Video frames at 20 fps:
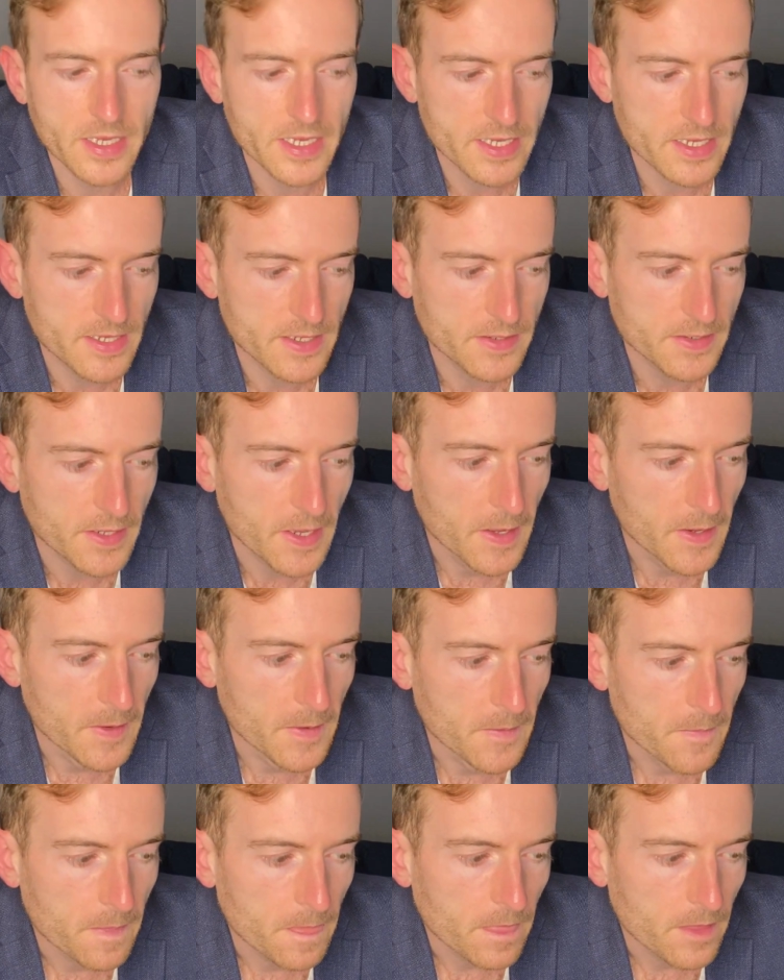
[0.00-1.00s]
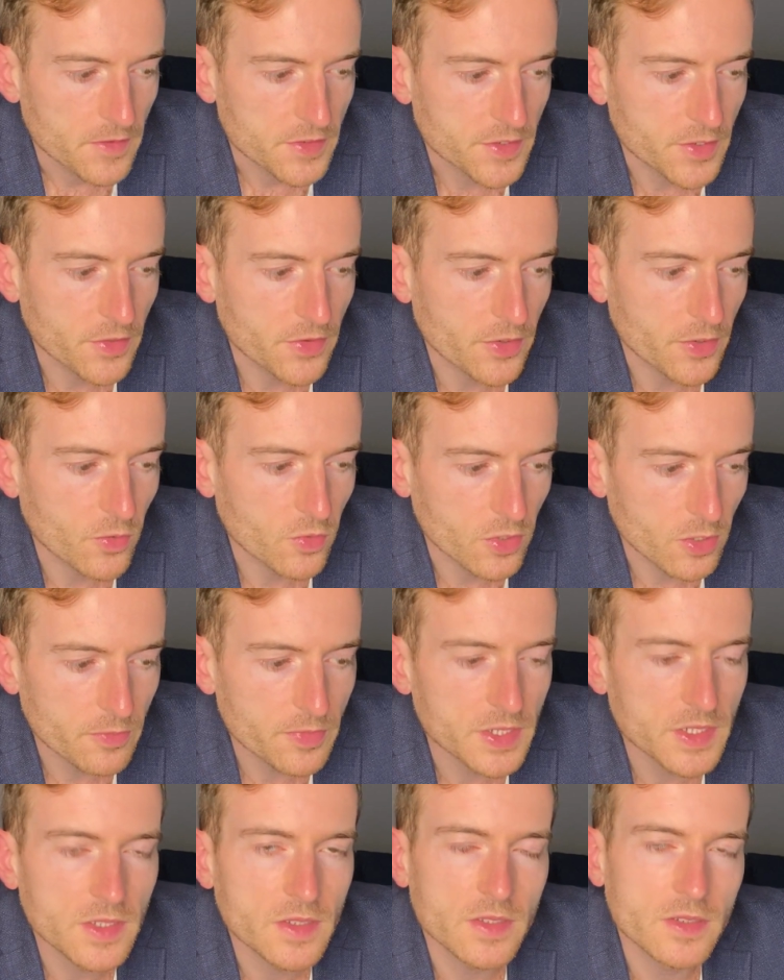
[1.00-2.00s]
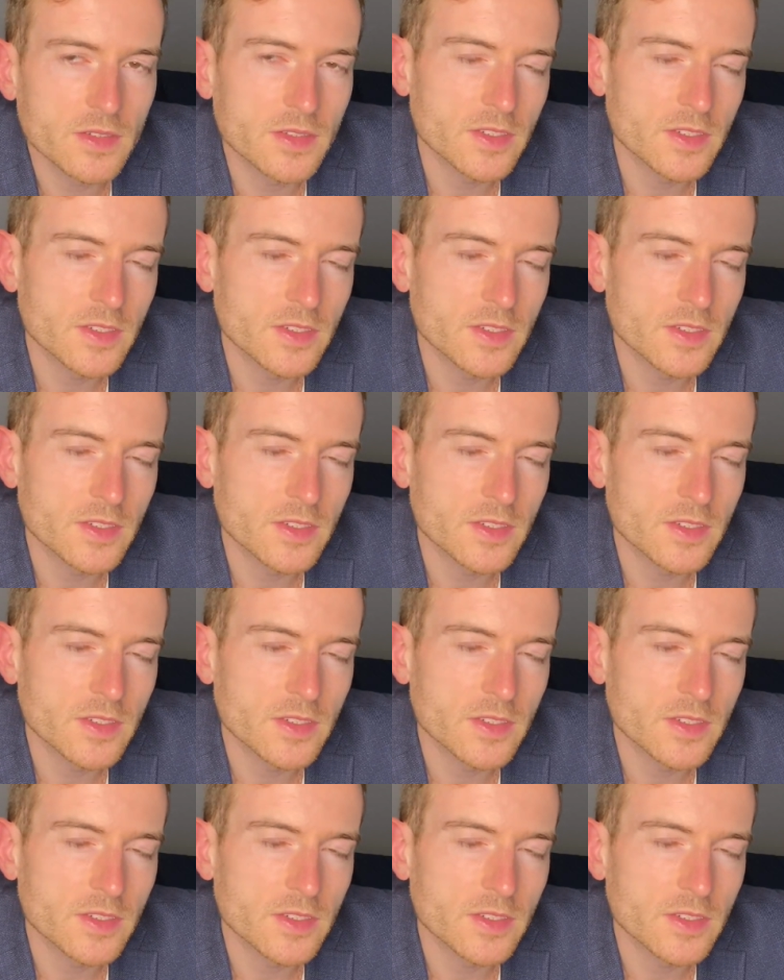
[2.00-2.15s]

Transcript: And so there will be